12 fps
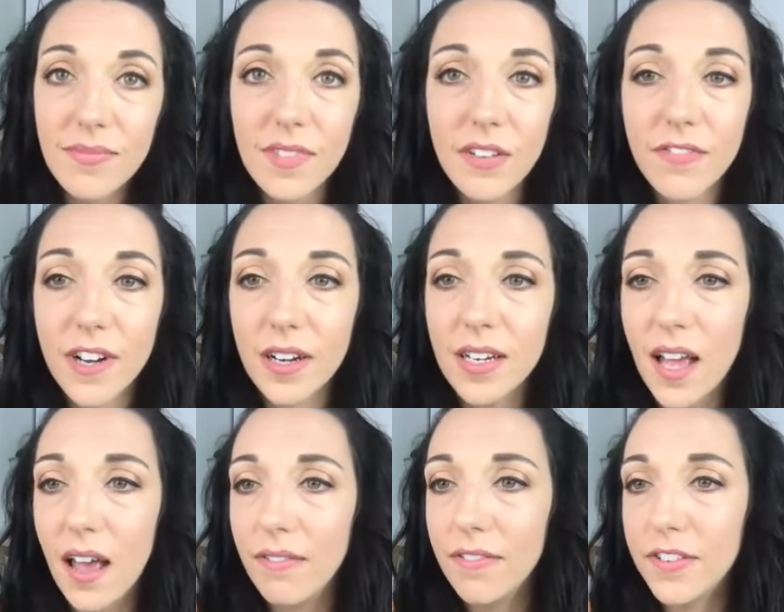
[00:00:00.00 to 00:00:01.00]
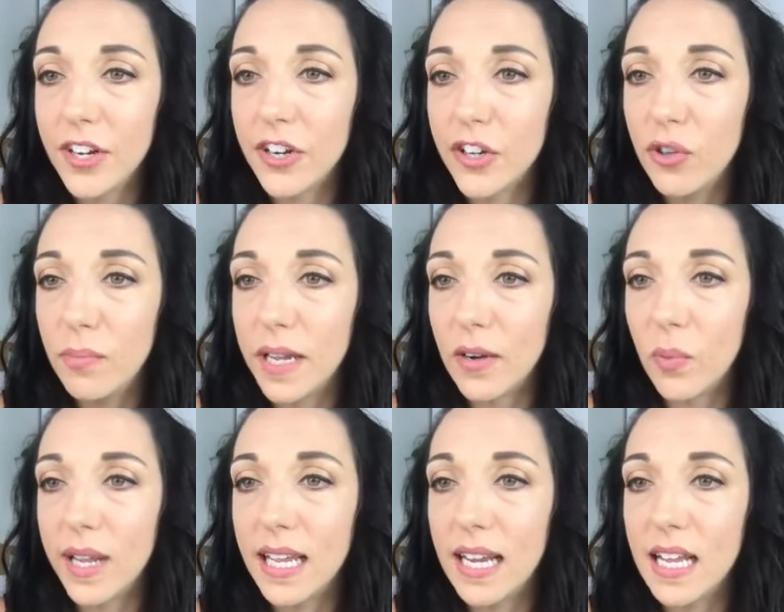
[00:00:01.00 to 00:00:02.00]
Fair enough. You're human.
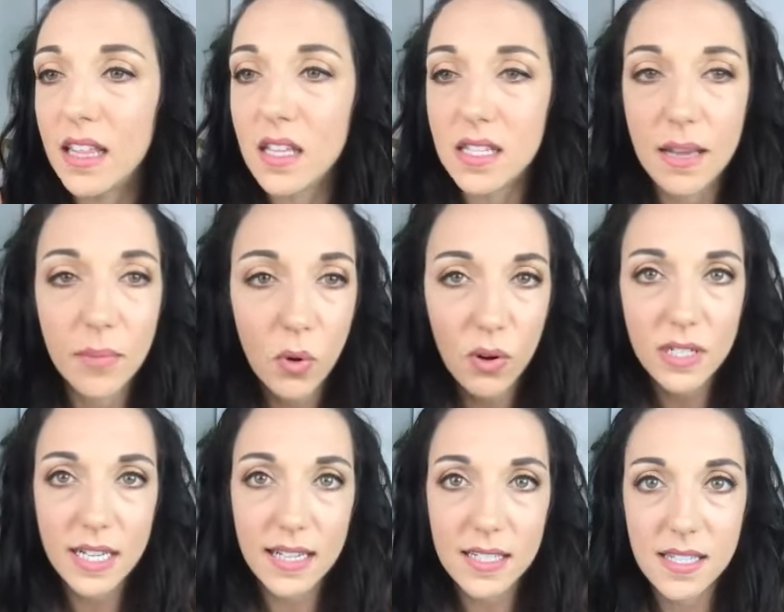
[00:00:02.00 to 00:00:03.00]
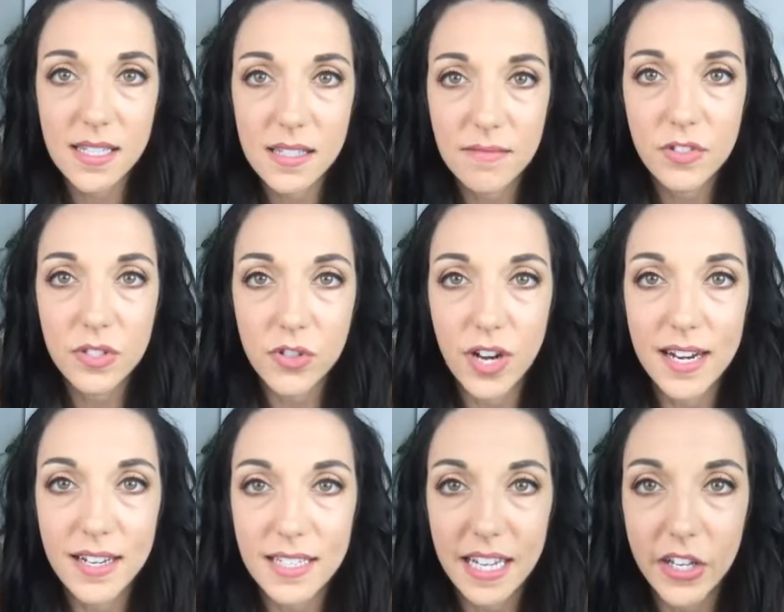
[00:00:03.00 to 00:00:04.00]
We get it. The subcortex is trying
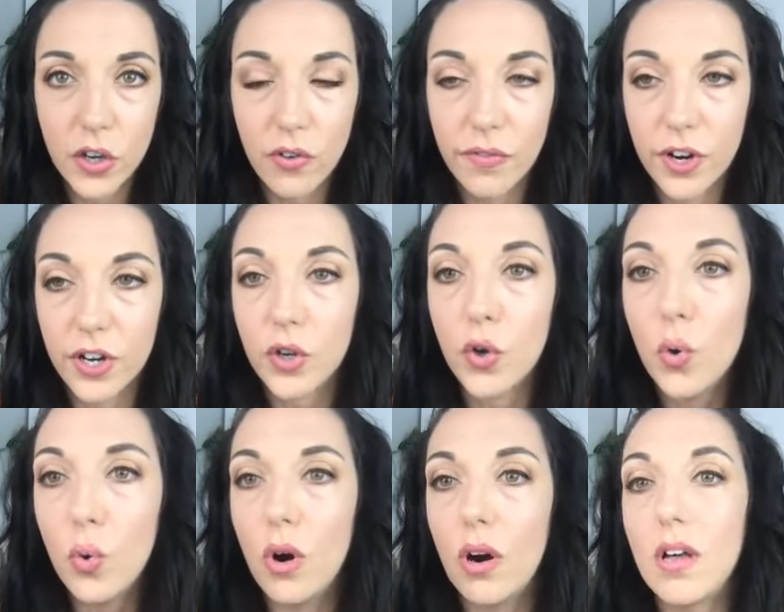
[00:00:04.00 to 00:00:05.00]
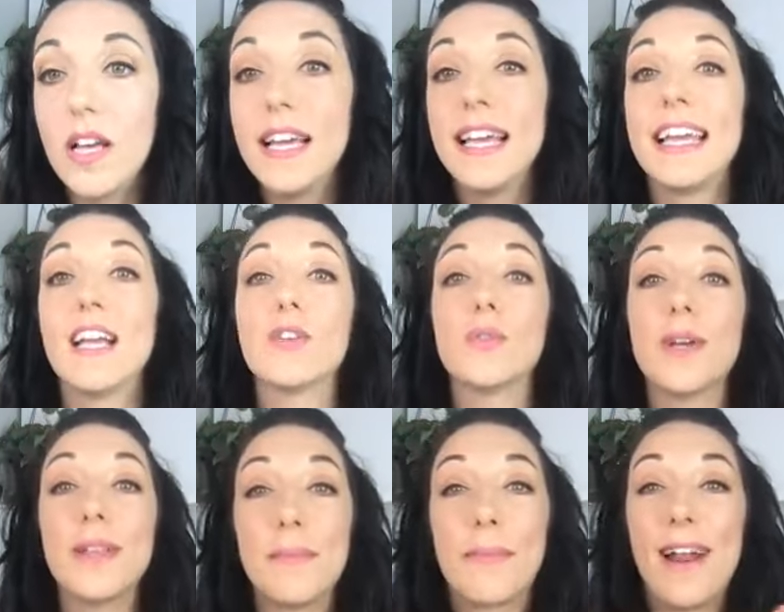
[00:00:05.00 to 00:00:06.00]
to take over. Cool. Here's where
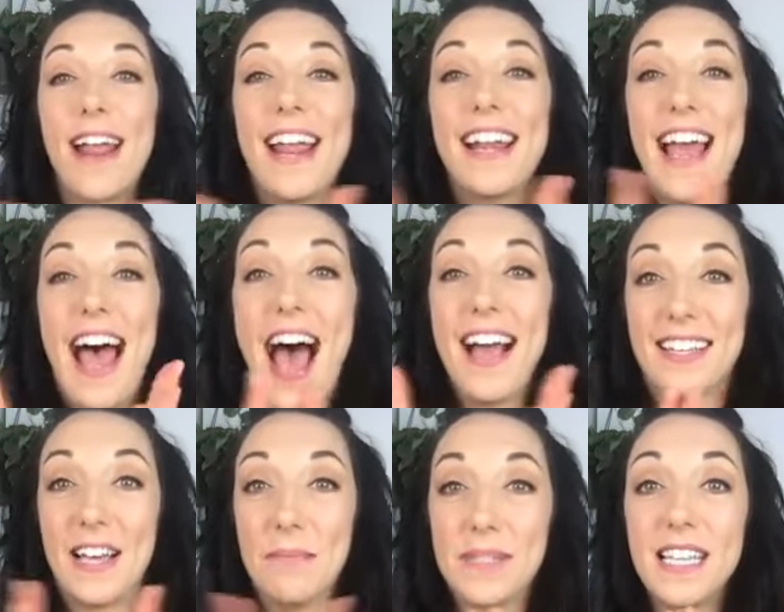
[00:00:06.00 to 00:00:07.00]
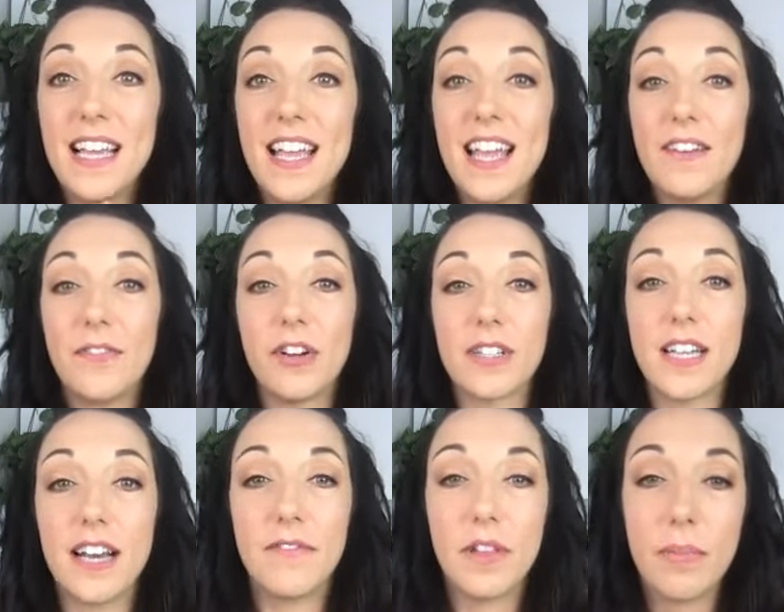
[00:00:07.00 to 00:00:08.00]
the brain hack comes in. If you're
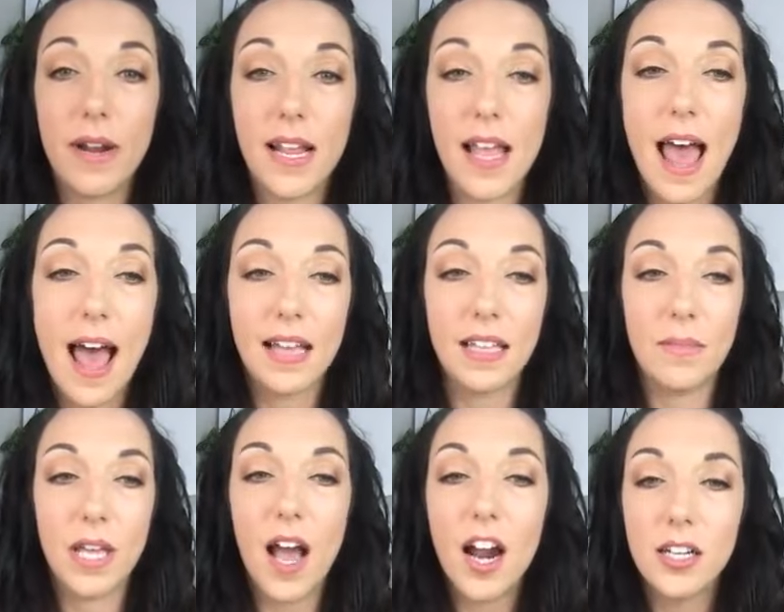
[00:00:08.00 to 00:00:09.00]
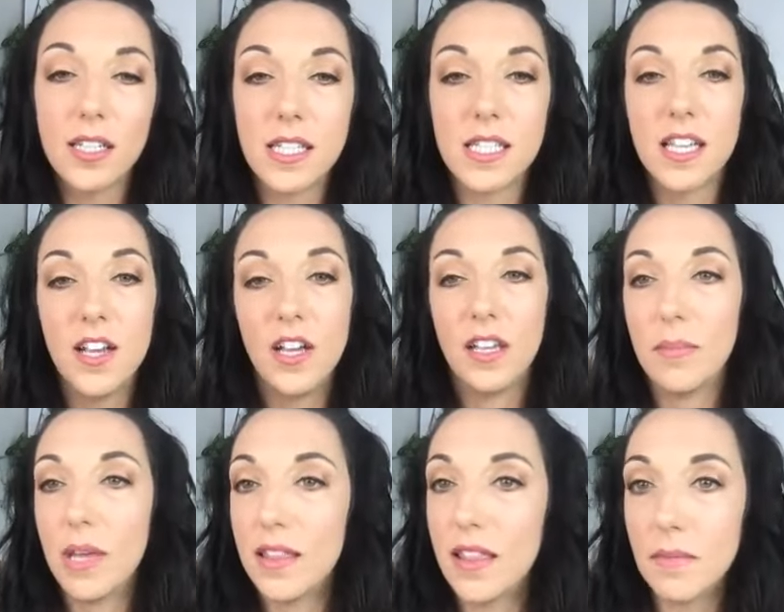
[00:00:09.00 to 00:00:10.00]
excited for the brain hack, give me hearts. Give
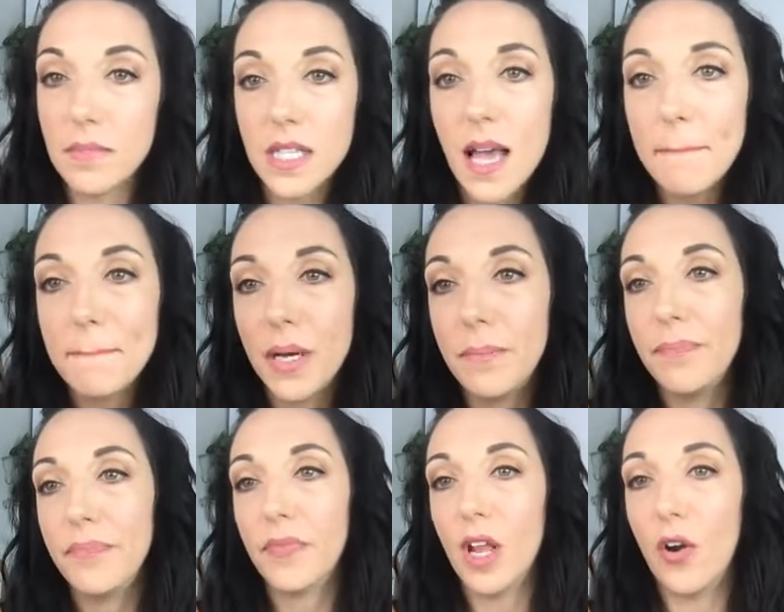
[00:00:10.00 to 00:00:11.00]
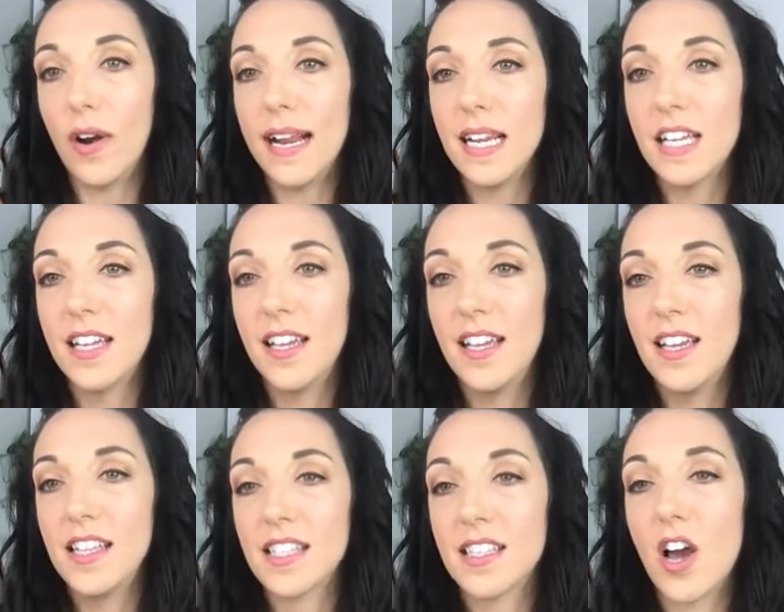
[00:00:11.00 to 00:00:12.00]
me a thumbs up. All right.
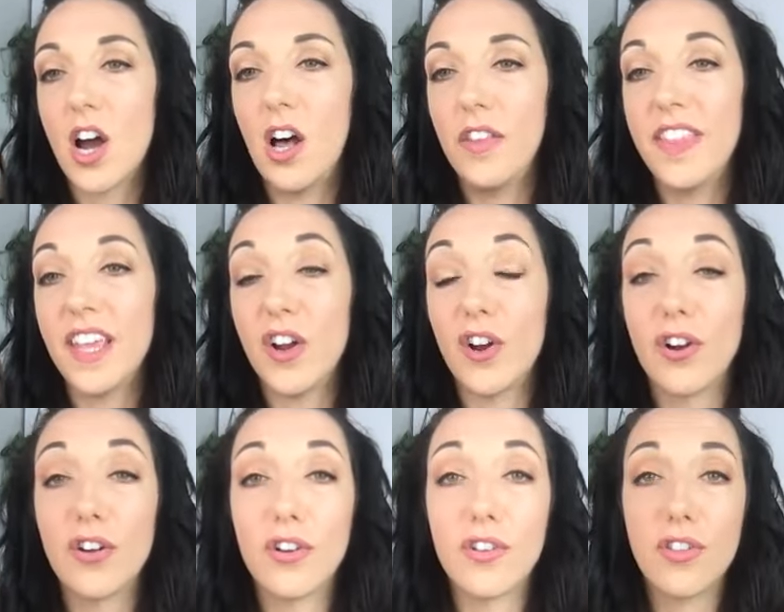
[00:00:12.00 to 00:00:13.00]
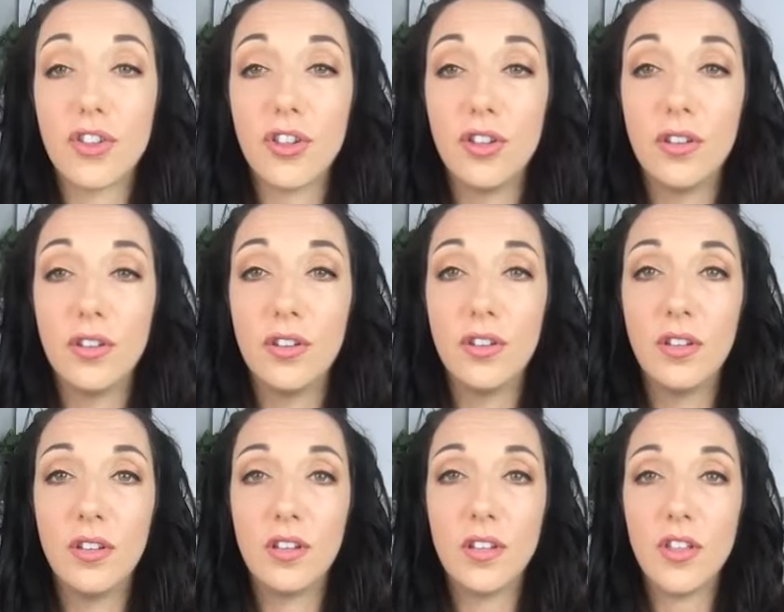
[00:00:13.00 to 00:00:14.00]
It's called the urge
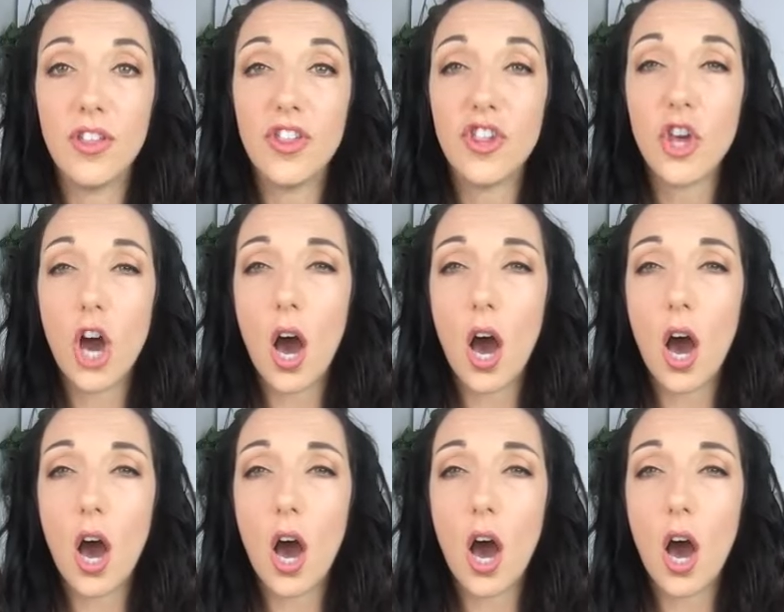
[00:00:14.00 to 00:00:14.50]
jar.